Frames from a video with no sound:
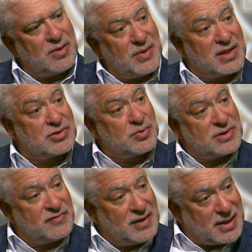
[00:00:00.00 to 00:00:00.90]
and we can
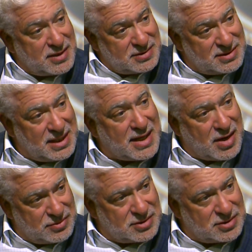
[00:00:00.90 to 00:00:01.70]
switch seed out